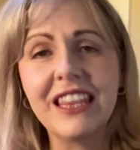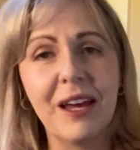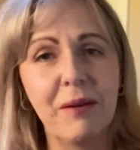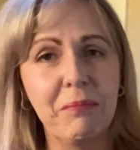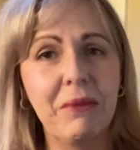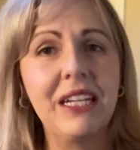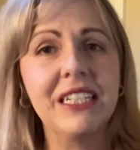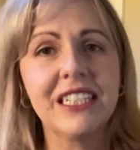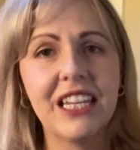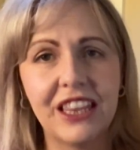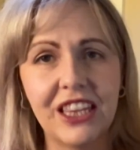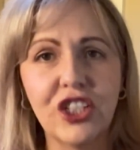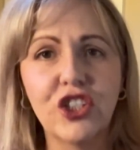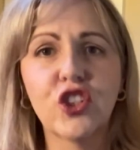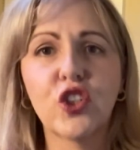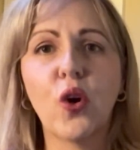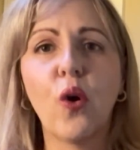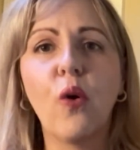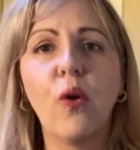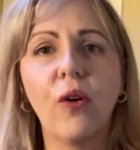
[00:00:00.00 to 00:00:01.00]
That means that the
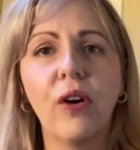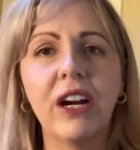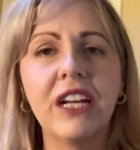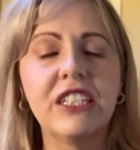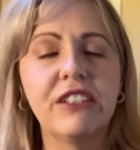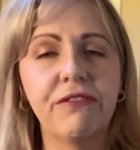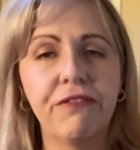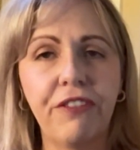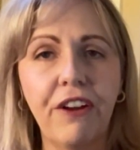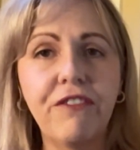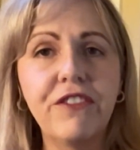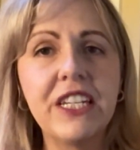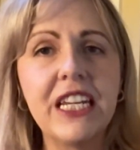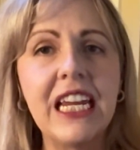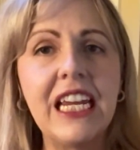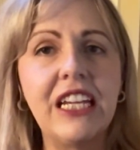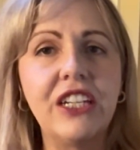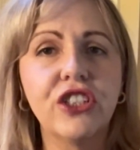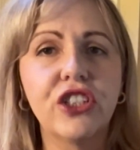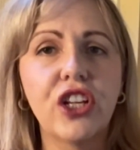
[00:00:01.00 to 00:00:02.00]
score is
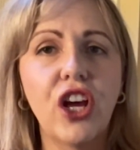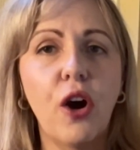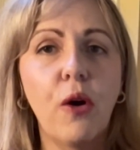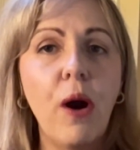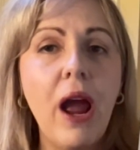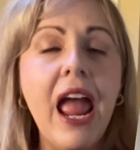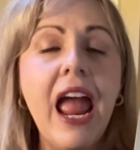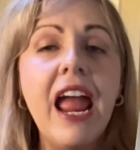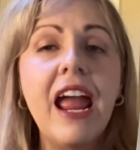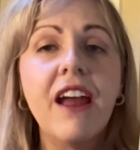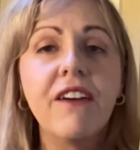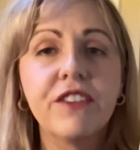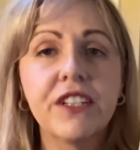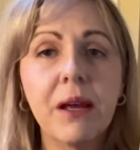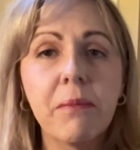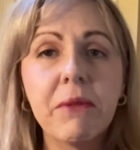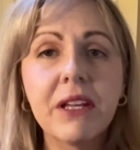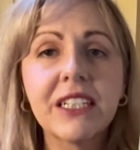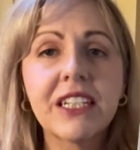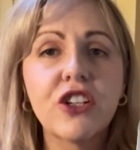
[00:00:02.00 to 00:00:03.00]
15. So if
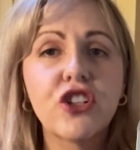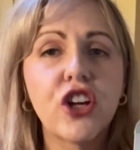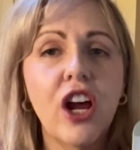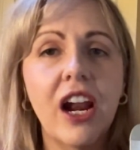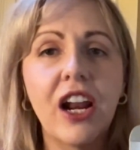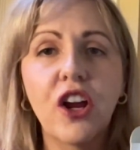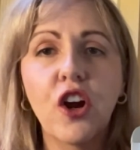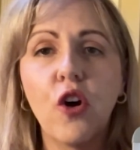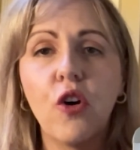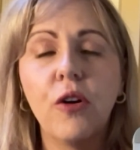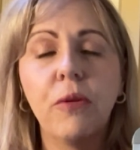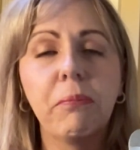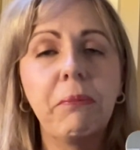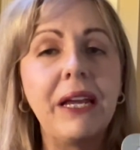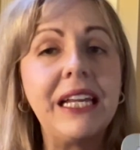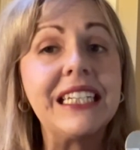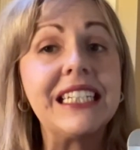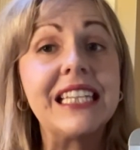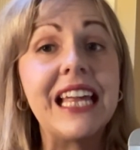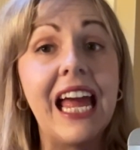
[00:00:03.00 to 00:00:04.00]
something's a shot on goal,
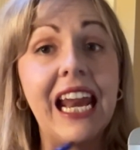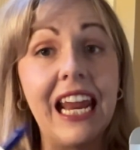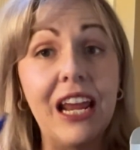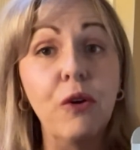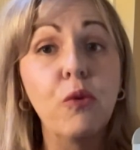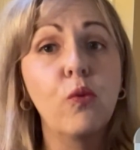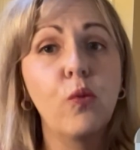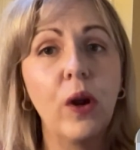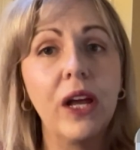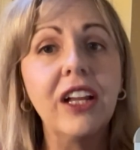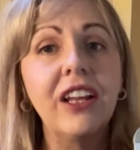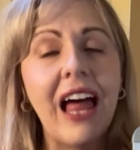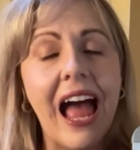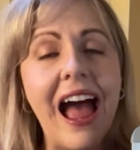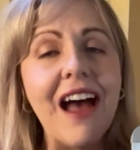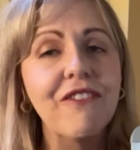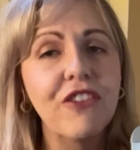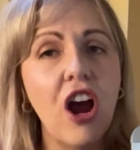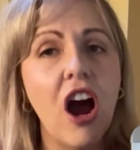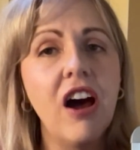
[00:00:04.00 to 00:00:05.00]
means that it will
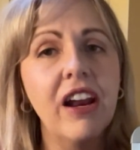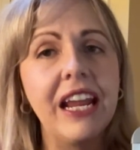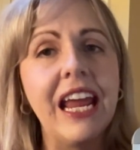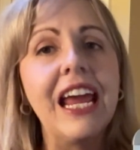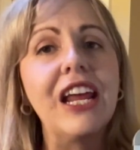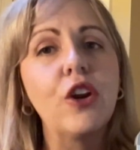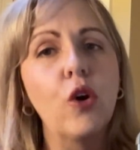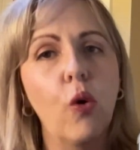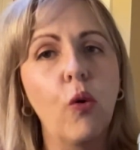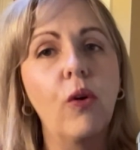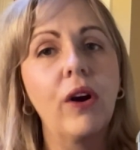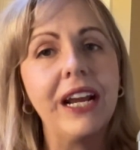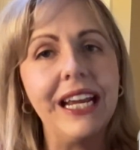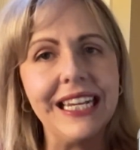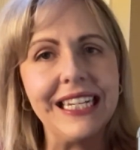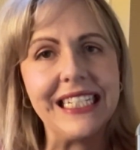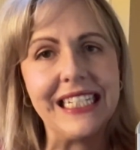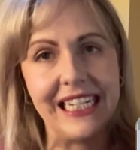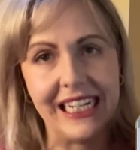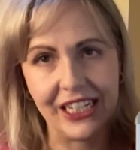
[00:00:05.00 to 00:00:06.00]
have gone in or
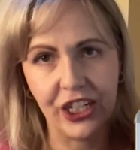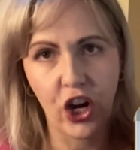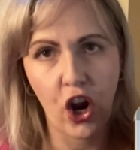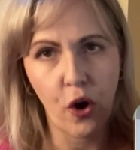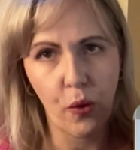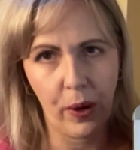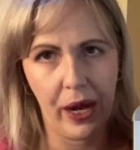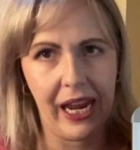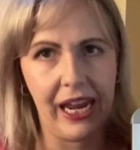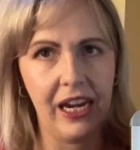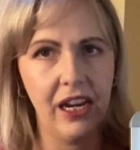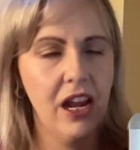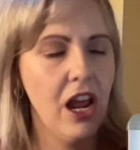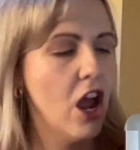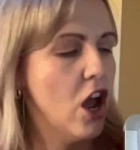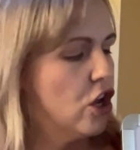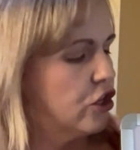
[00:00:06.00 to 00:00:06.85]
it did go in.